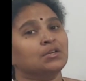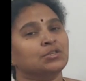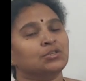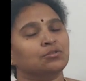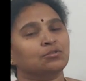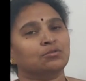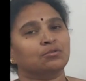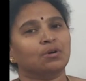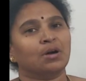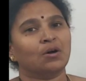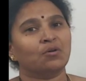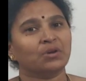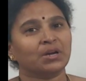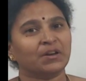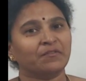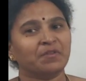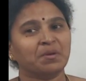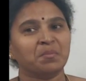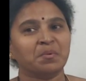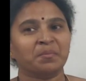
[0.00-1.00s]
So how
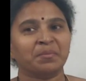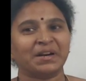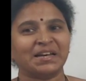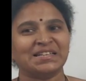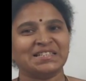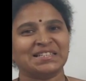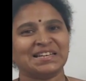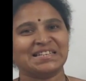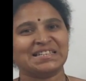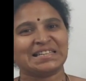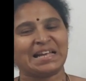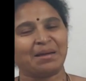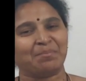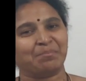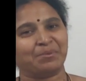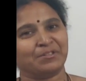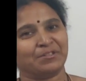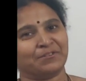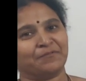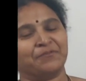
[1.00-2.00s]
can we memorize the
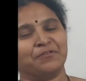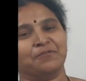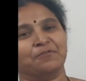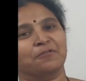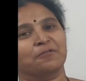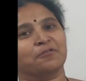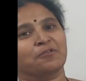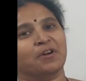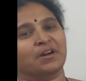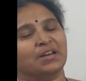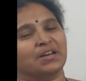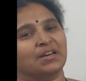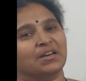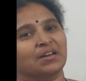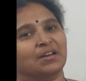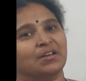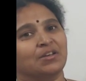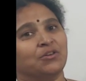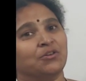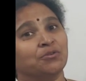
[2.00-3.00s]
examples of
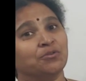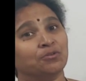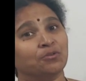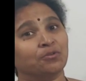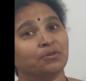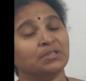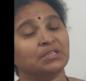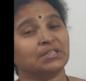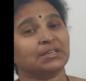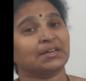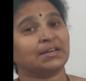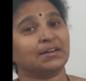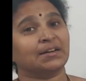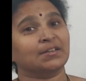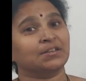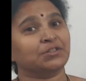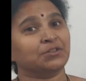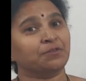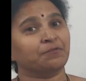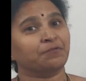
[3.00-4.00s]
Urochordata? Euro is a
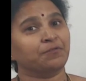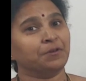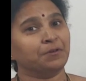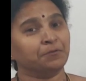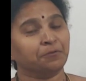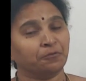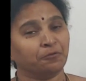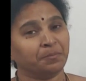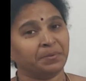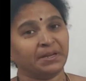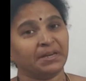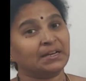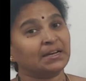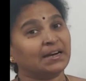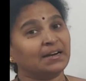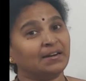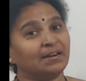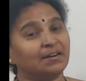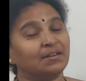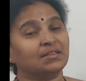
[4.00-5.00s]
currency of European
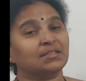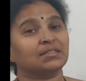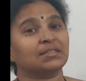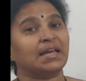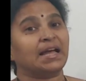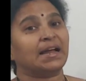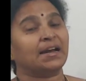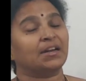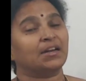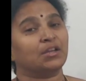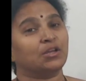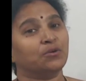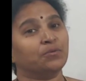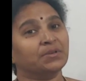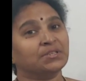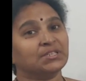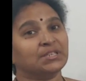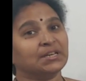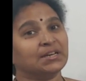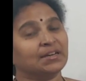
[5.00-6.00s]
countries and
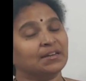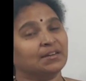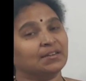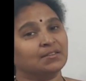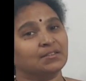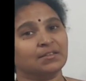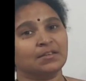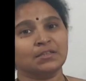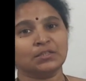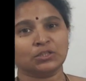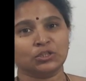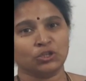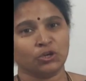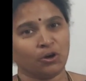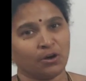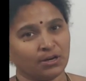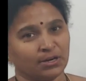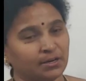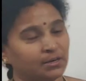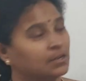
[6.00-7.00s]
USA currency is
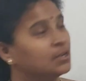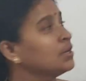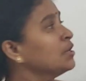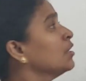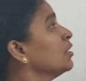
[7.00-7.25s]
dollar.